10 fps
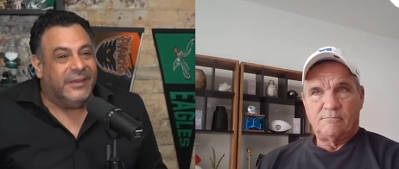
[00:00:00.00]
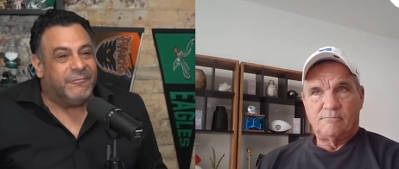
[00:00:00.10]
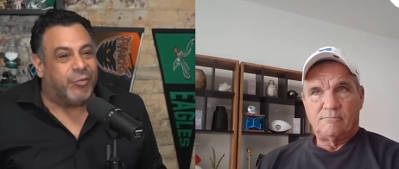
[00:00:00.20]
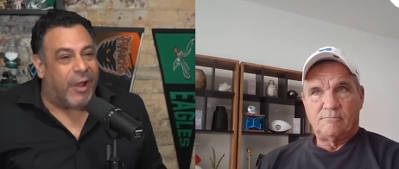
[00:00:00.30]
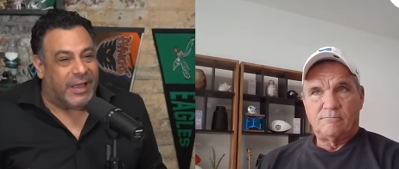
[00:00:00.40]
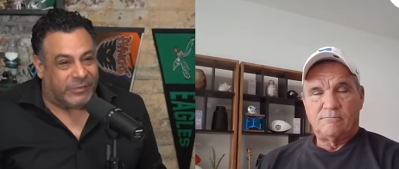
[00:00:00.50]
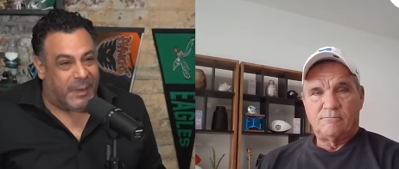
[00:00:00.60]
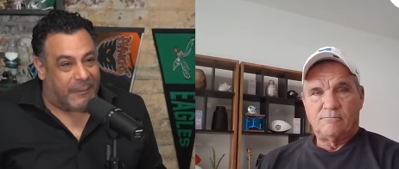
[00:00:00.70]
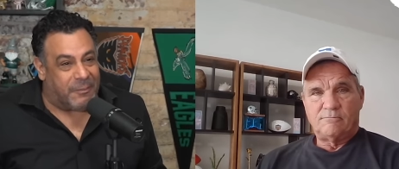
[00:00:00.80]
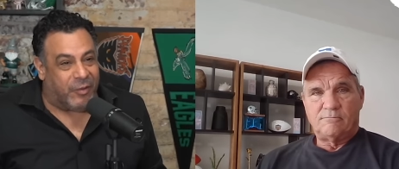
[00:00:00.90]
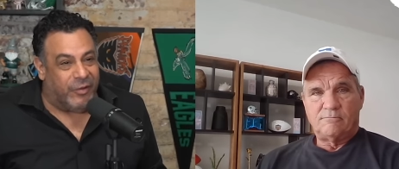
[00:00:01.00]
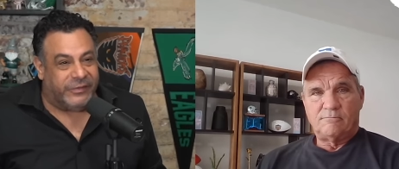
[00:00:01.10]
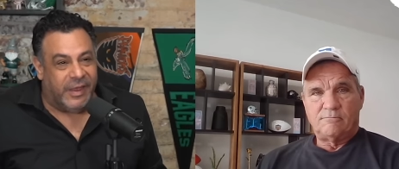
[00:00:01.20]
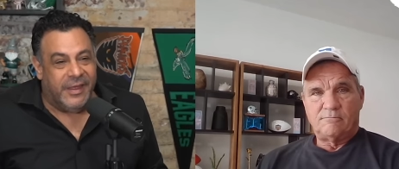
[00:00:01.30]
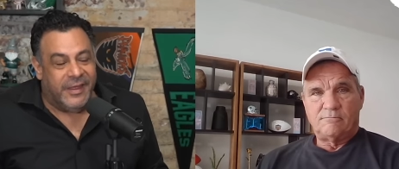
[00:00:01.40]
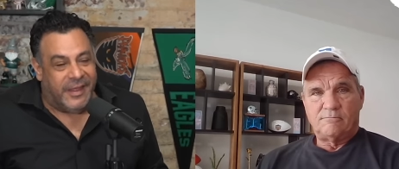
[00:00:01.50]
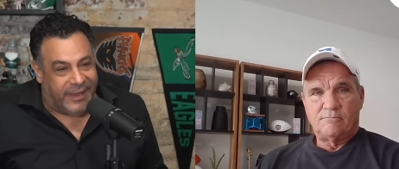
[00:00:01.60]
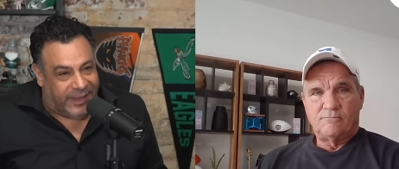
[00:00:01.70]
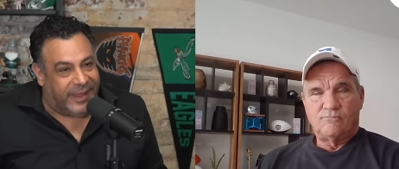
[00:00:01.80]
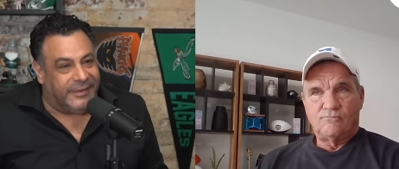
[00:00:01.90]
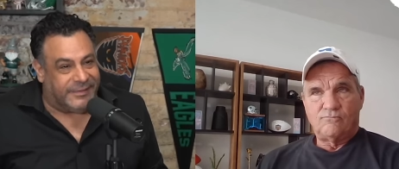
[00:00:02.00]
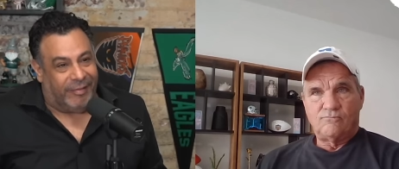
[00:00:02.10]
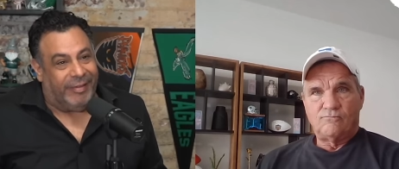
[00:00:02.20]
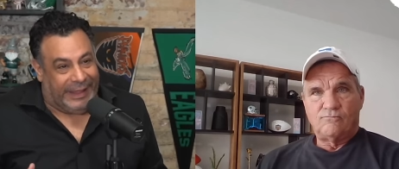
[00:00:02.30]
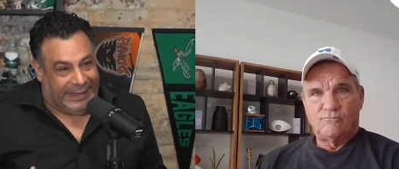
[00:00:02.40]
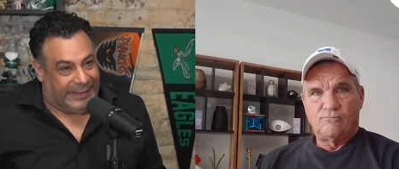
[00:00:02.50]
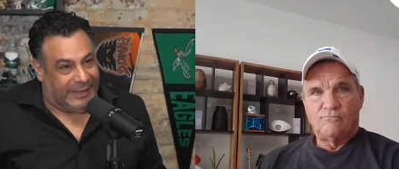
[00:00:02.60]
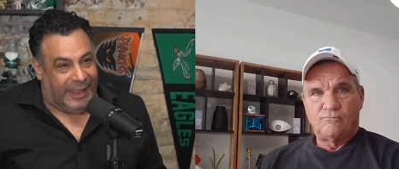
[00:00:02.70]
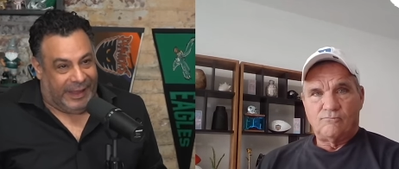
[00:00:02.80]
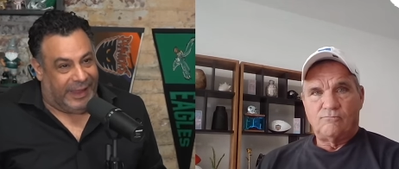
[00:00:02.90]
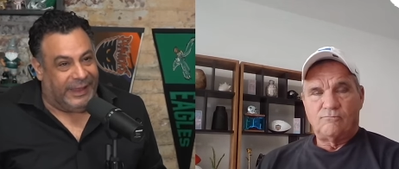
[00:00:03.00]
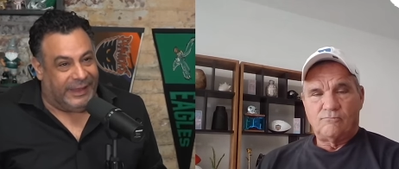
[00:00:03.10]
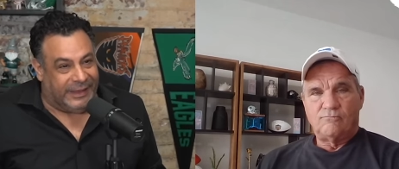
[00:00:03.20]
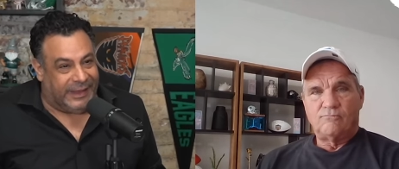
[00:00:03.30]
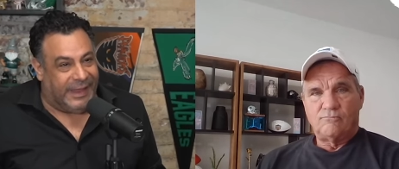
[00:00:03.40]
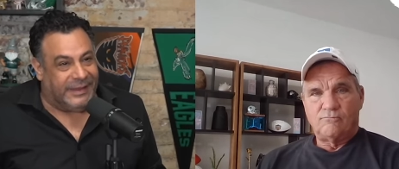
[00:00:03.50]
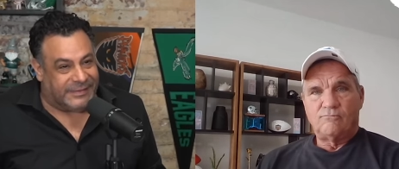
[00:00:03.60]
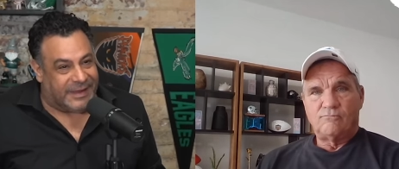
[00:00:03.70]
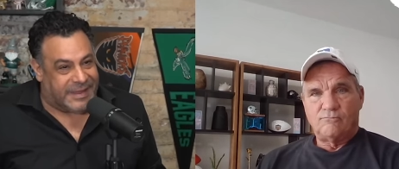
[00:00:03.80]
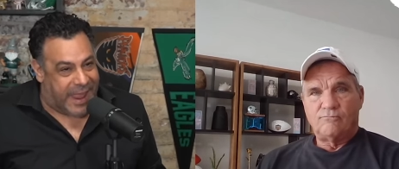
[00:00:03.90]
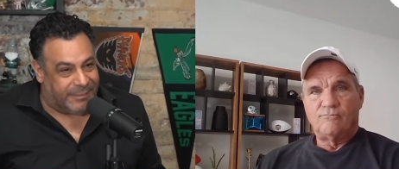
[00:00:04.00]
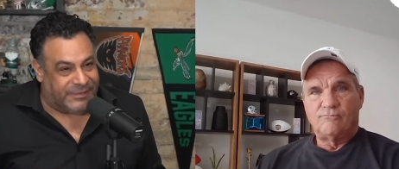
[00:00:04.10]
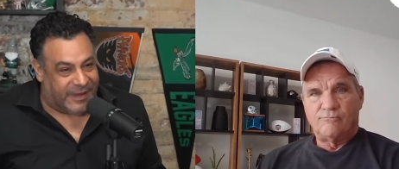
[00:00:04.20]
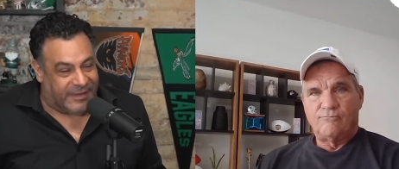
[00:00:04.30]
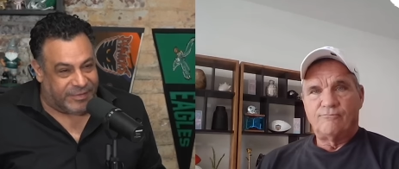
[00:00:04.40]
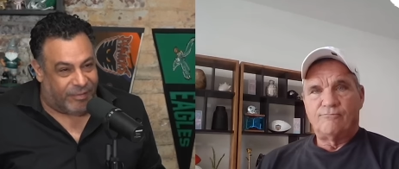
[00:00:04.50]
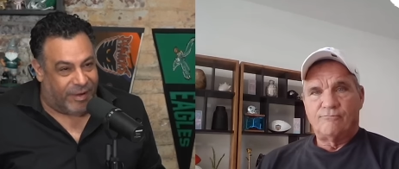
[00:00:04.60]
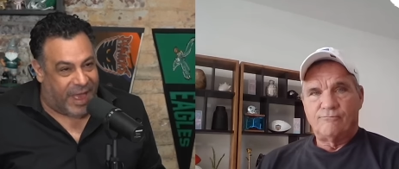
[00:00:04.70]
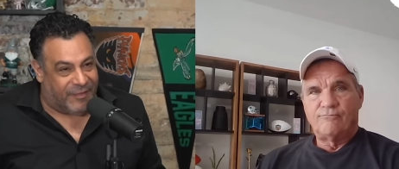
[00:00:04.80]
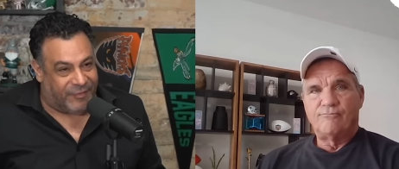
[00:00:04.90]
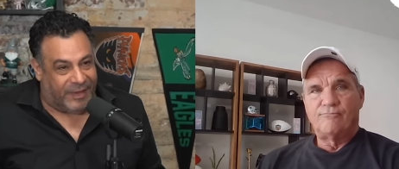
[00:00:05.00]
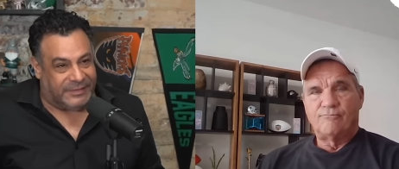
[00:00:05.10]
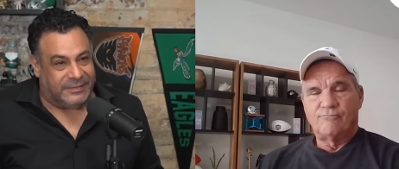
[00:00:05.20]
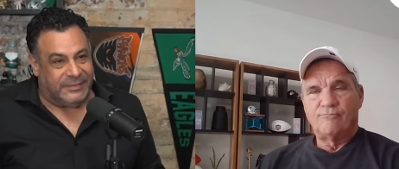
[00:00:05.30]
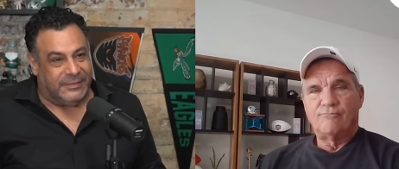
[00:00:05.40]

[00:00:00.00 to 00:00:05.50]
Speaker 1: prospect because he is elite. Like he he's a game changer on offense.